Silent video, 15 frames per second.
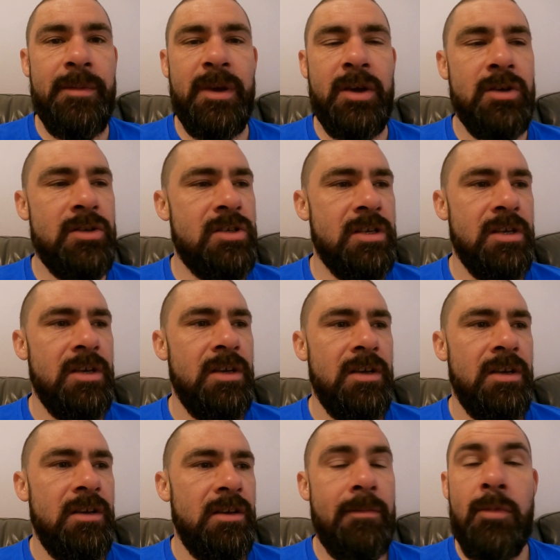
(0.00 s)
because
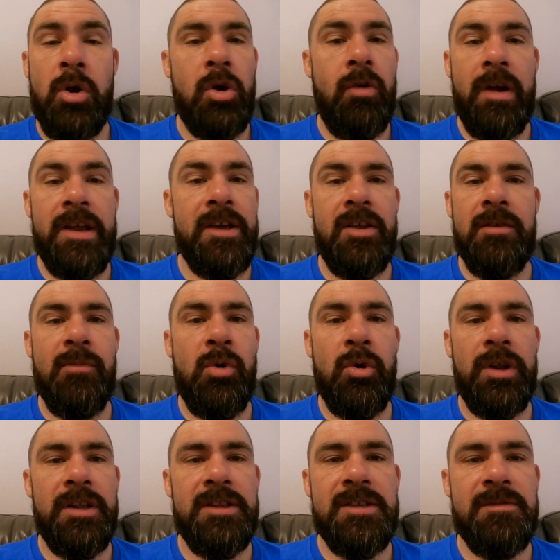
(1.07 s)
I'm not great at the
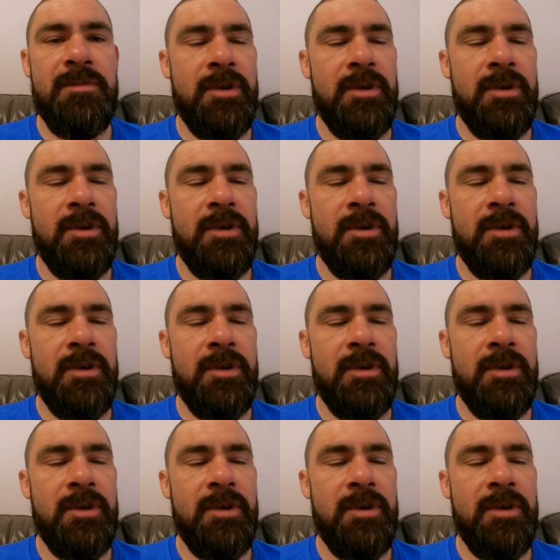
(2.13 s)
mornings.